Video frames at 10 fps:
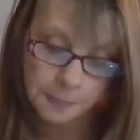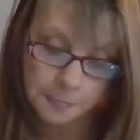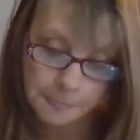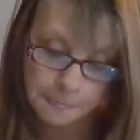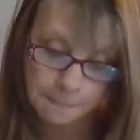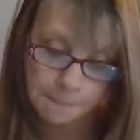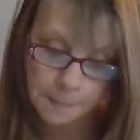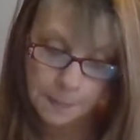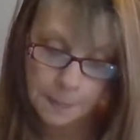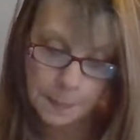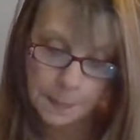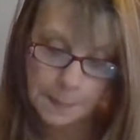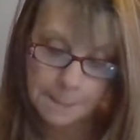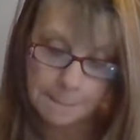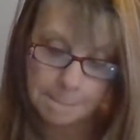
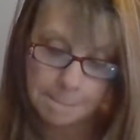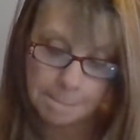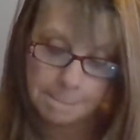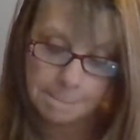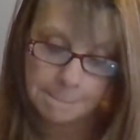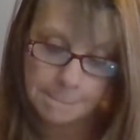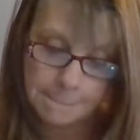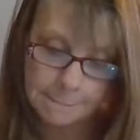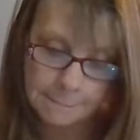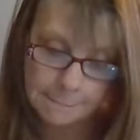No one is speaking in this clip.